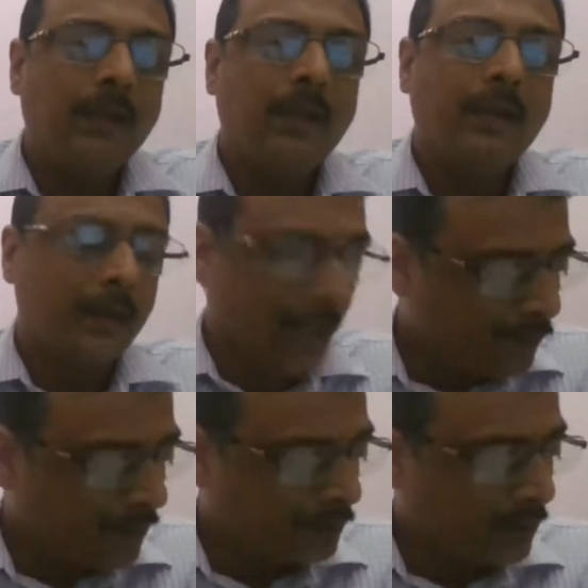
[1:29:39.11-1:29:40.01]
uh, life
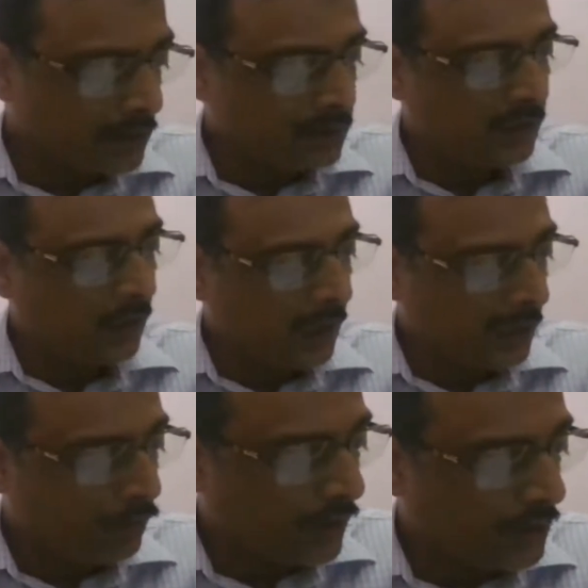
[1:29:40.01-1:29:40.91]
expectancy,
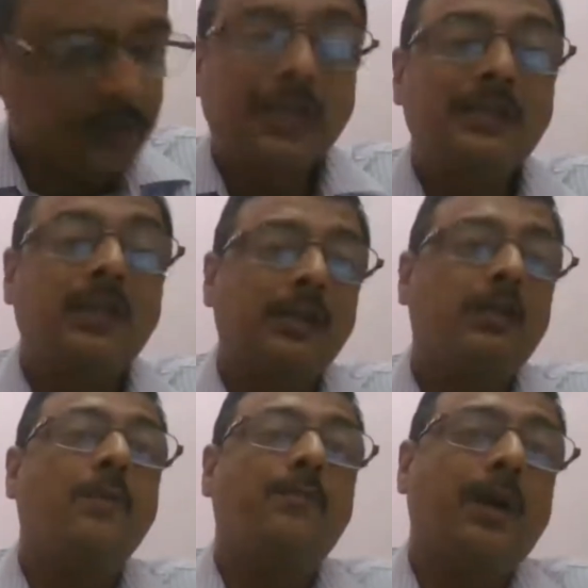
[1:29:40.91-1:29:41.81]
education, and the
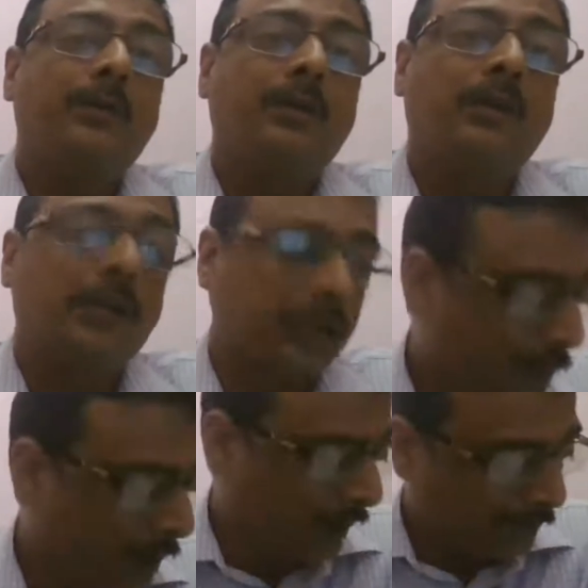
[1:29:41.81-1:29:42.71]
income parameter that is
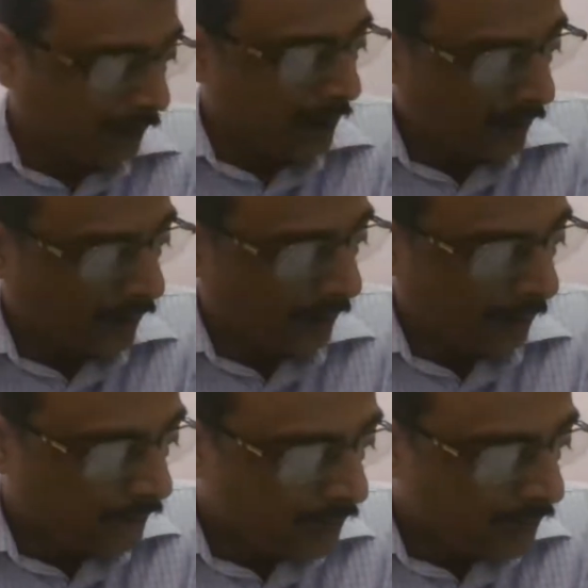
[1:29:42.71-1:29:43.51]
per capita income.